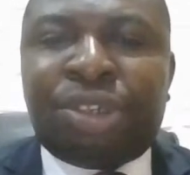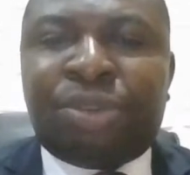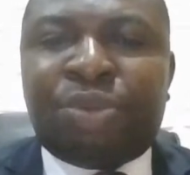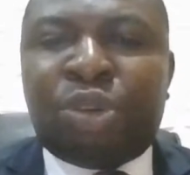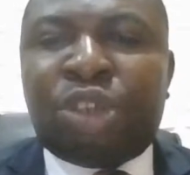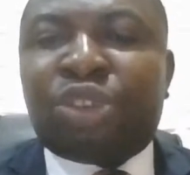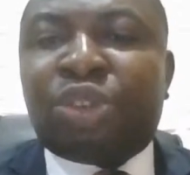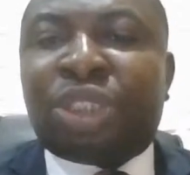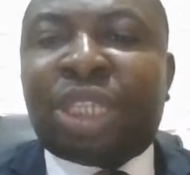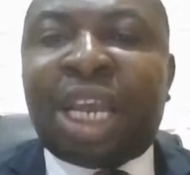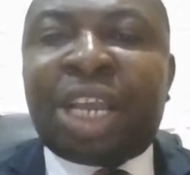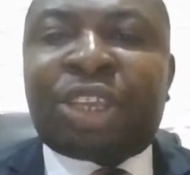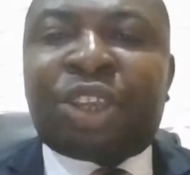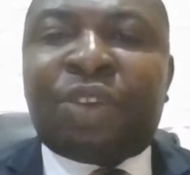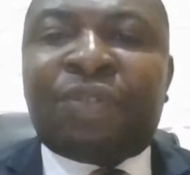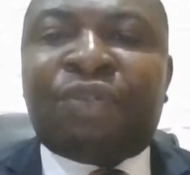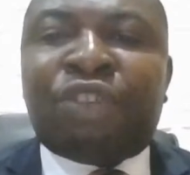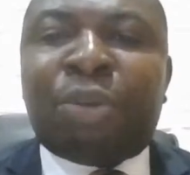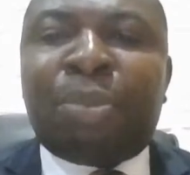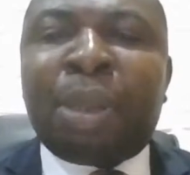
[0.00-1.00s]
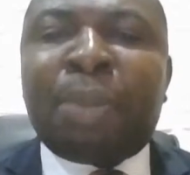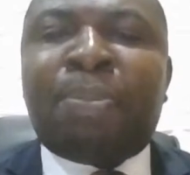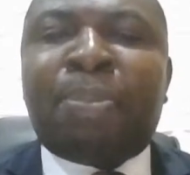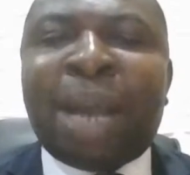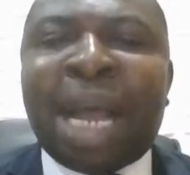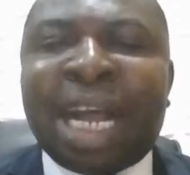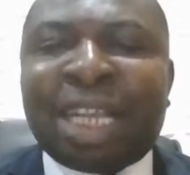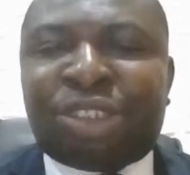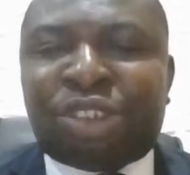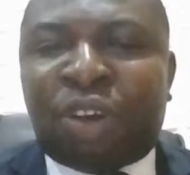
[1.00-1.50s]
I want to thank you for being
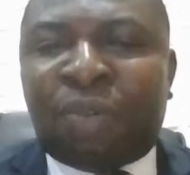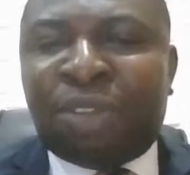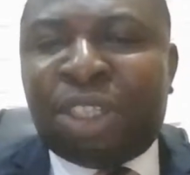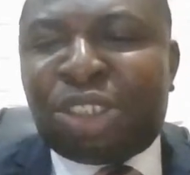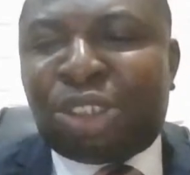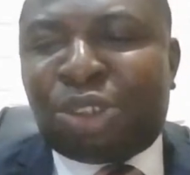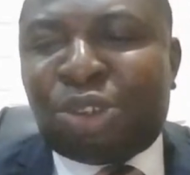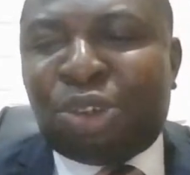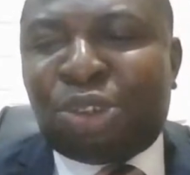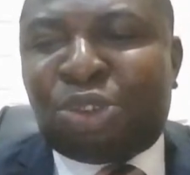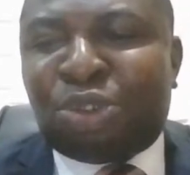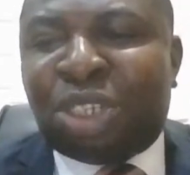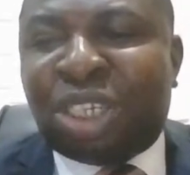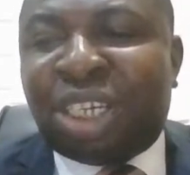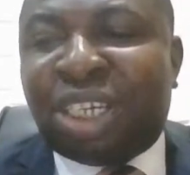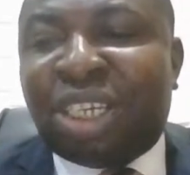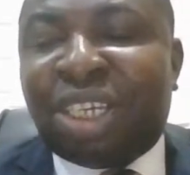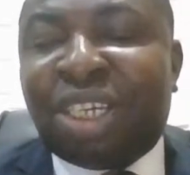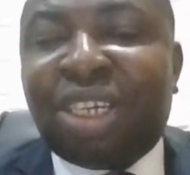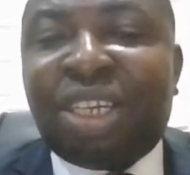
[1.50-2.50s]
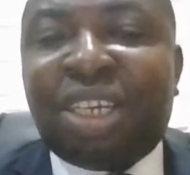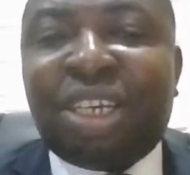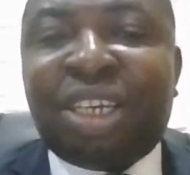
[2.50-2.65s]
part of this show today.